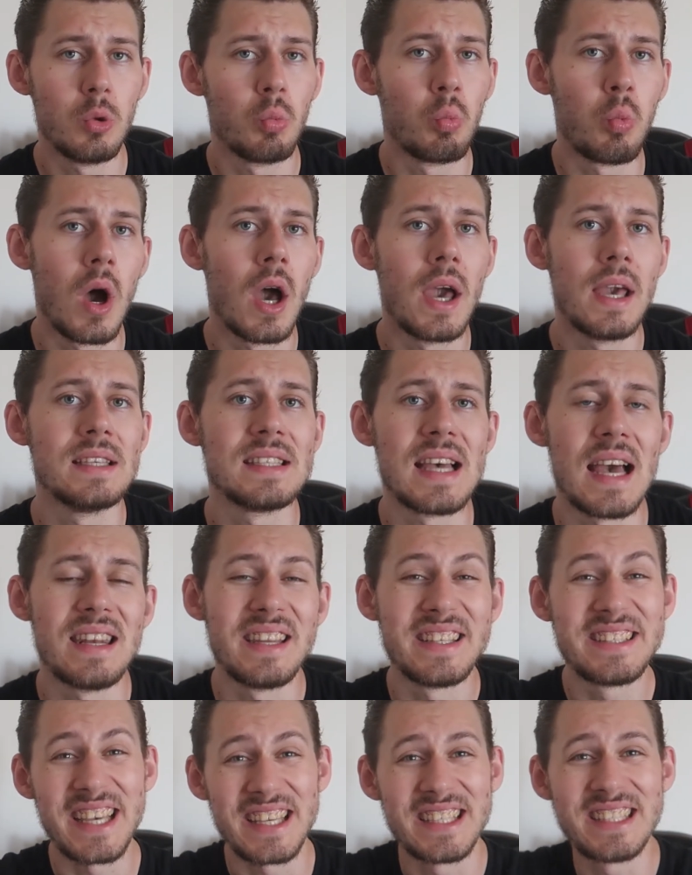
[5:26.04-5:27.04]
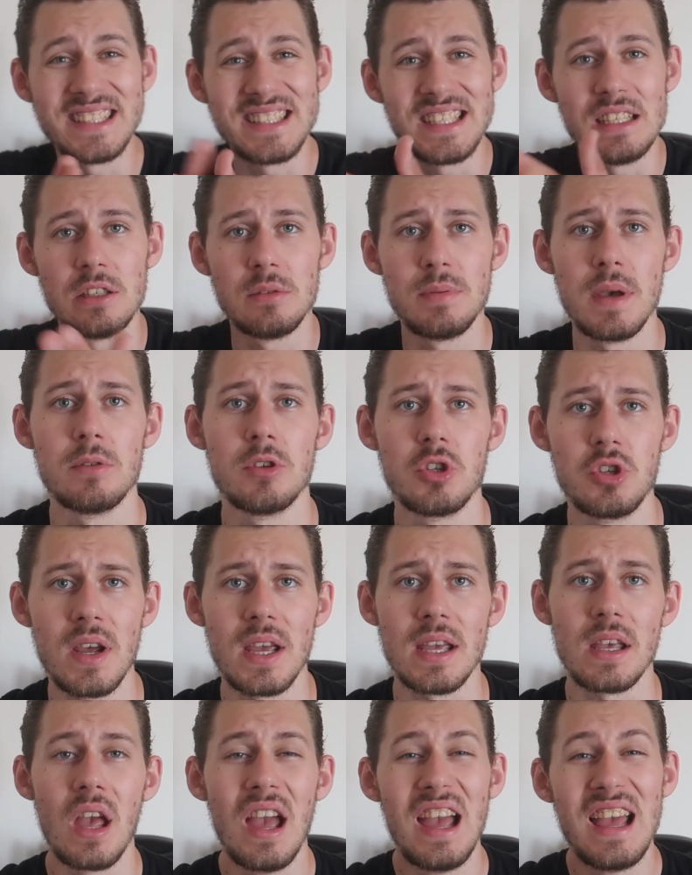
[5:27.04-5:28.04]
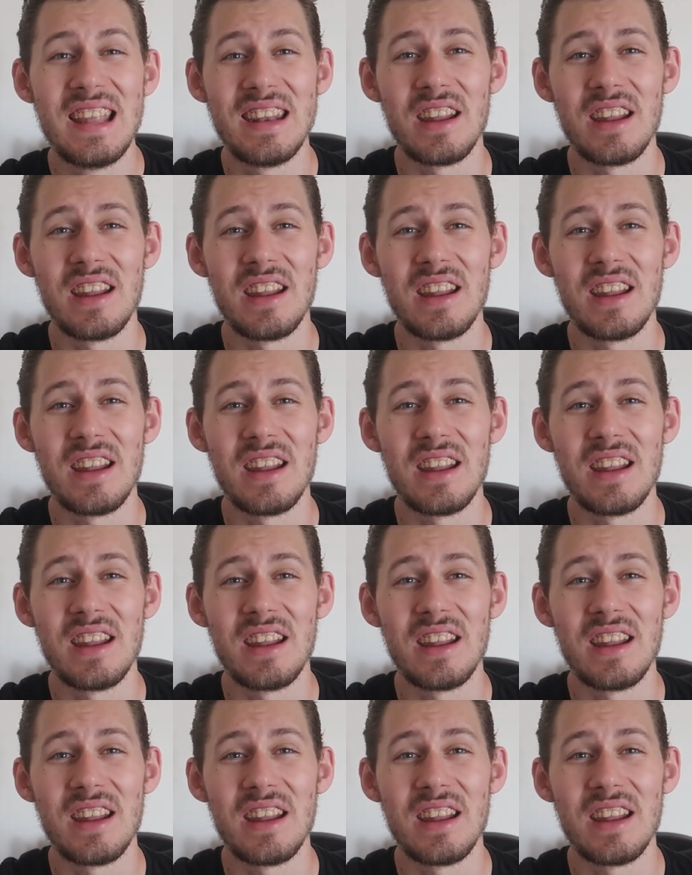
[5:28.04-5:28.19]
why is that a necessity to be able to drink?